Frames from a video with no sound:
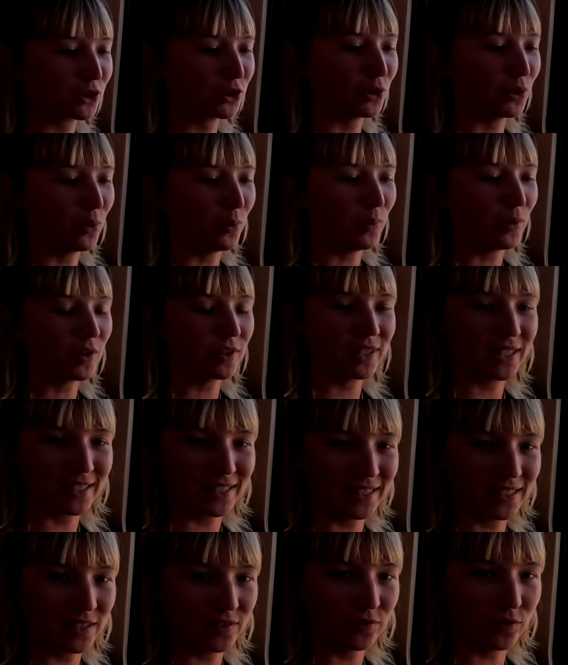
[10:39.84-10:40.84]
sure what
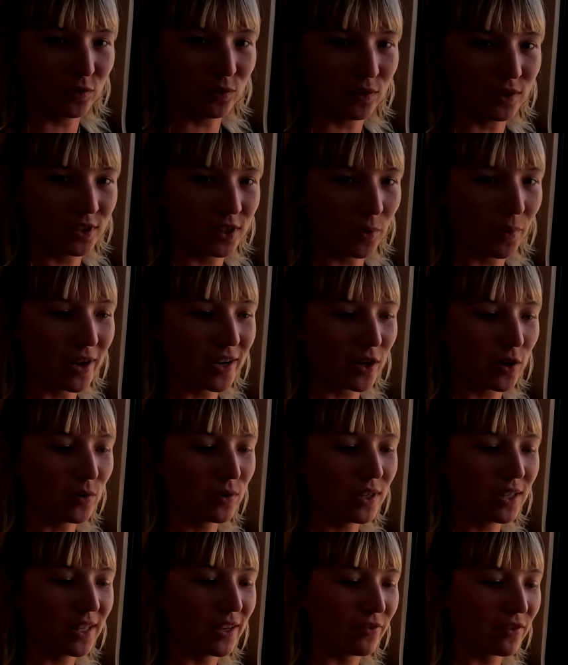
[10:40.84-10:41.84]
this is for, so I know
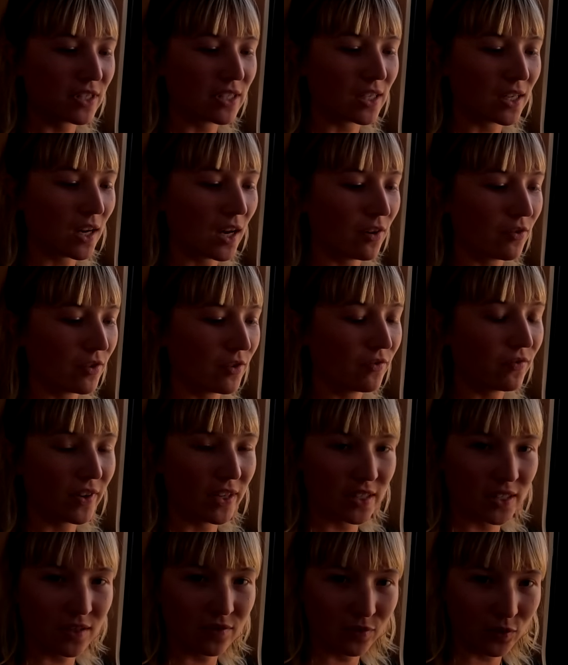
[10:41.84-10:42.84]
that there is a current
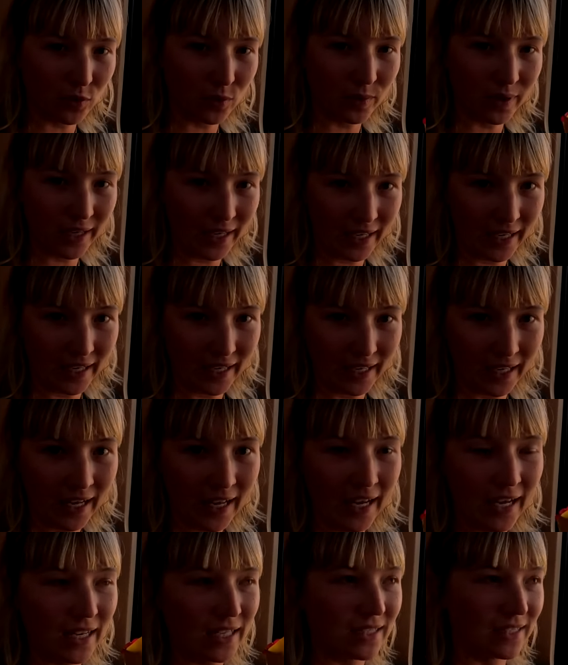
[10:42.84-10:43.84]
festival in
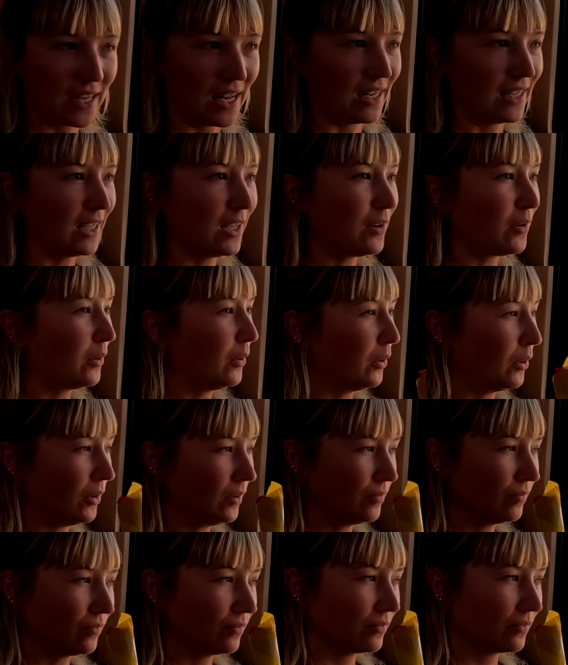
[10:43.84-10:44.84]
Delhi,
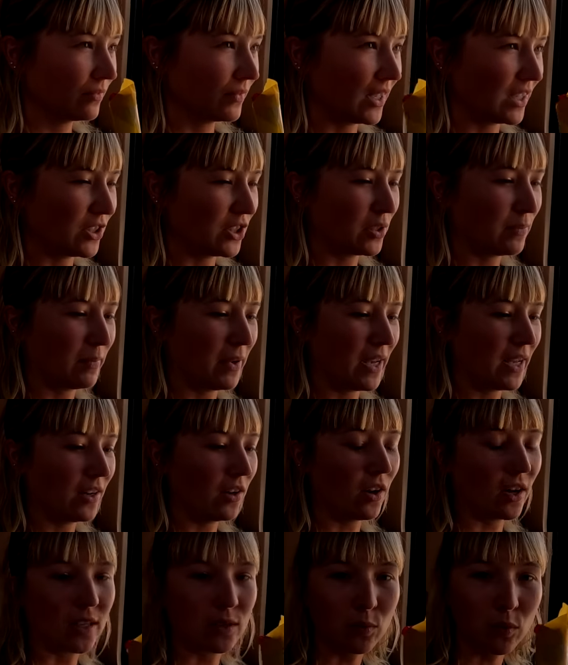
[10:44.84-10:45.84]
or they're just being
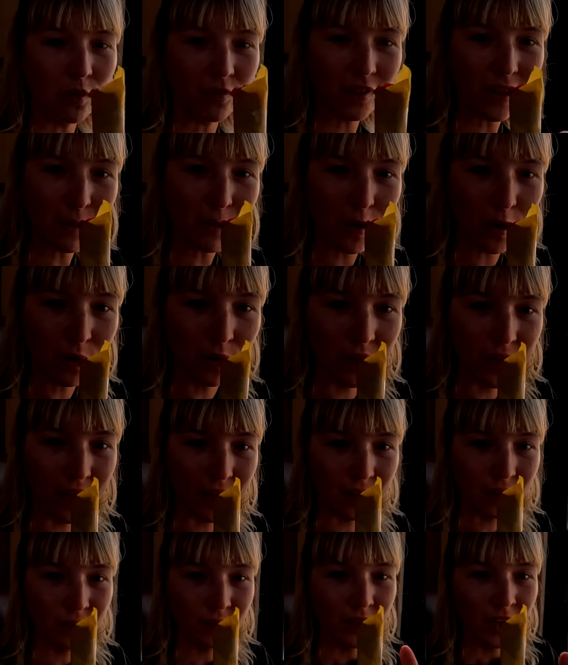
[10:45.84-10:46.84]
nice. What if they put on it?
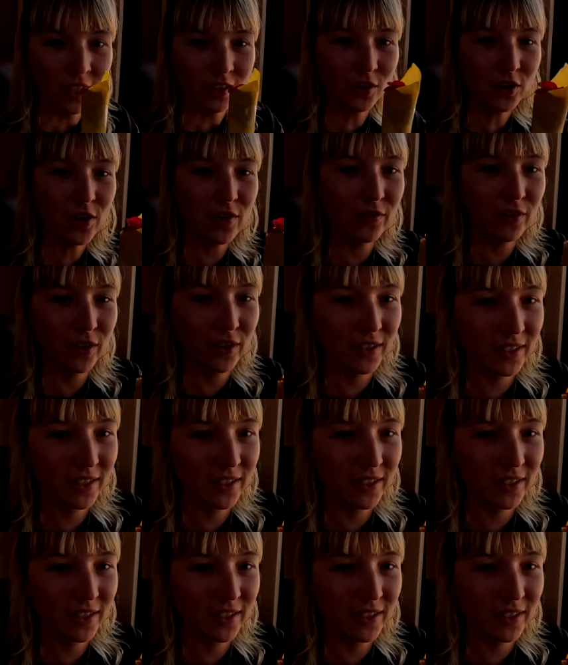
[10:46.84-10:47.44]
I don't know if you